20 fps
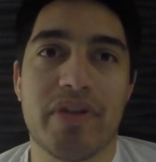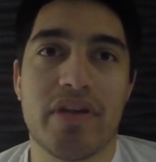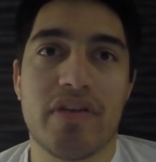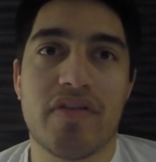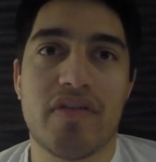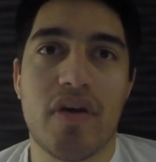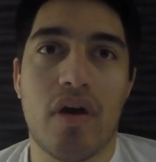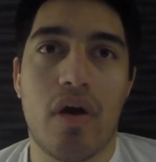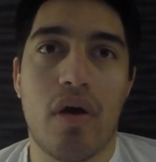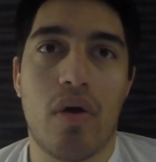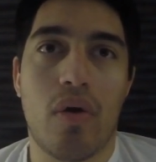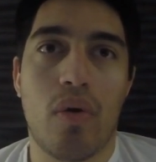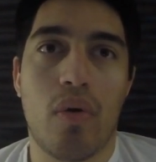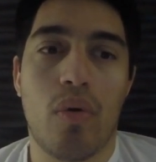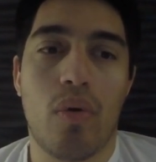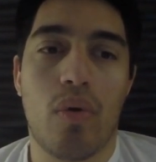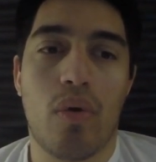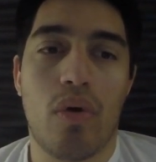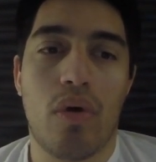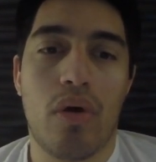
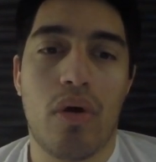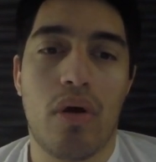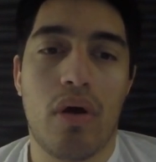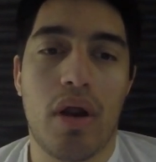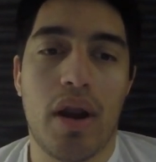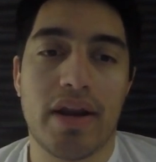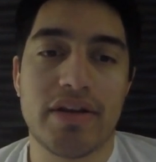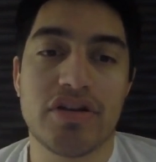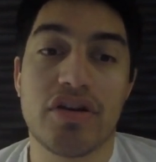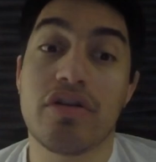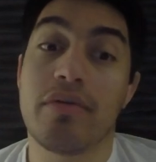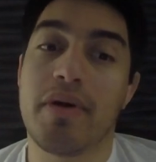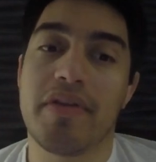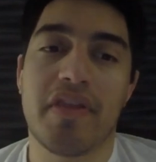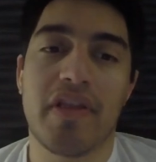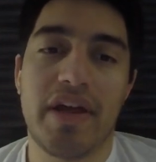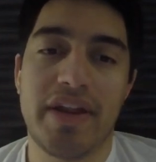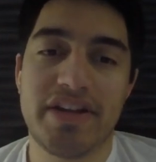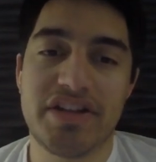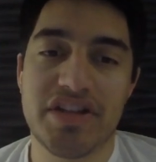So when I told her about
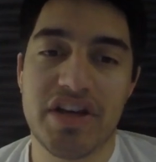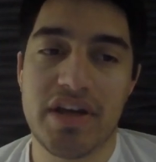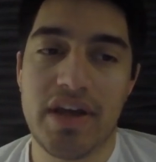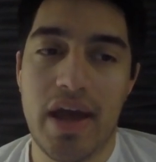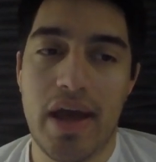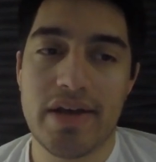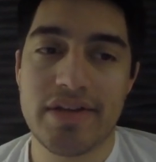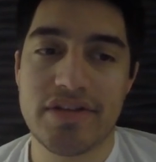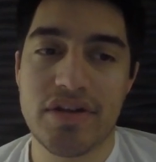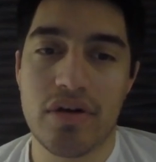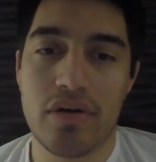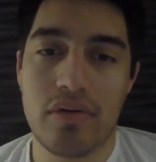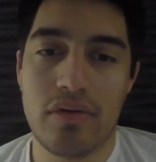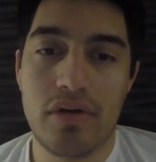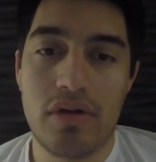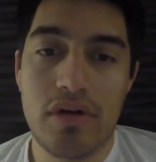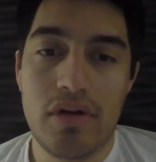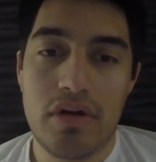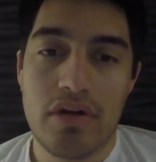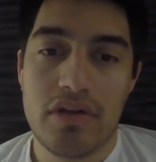the lady, she's like, yeah, so
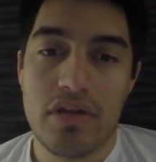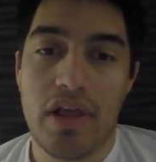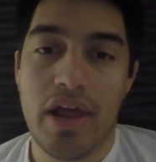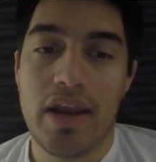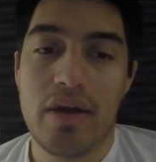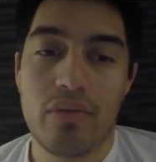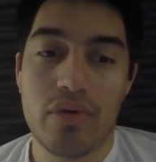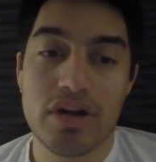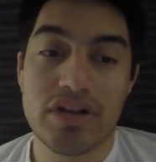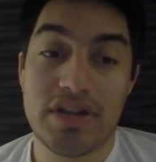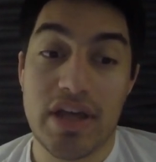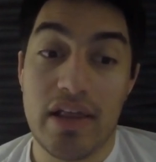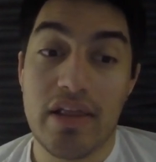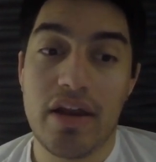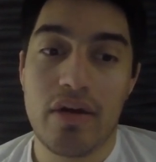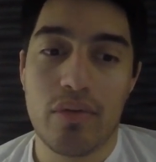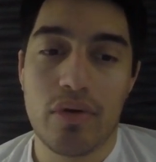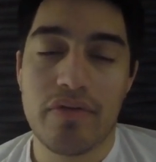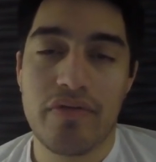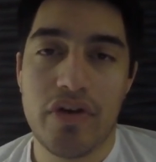that lady works
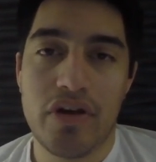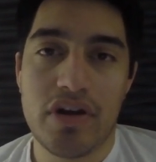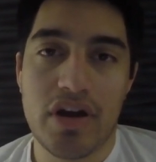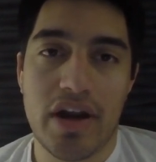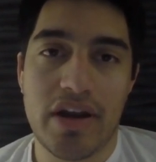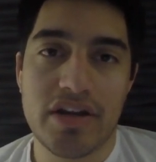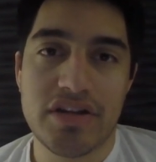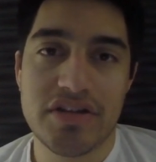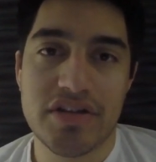for United.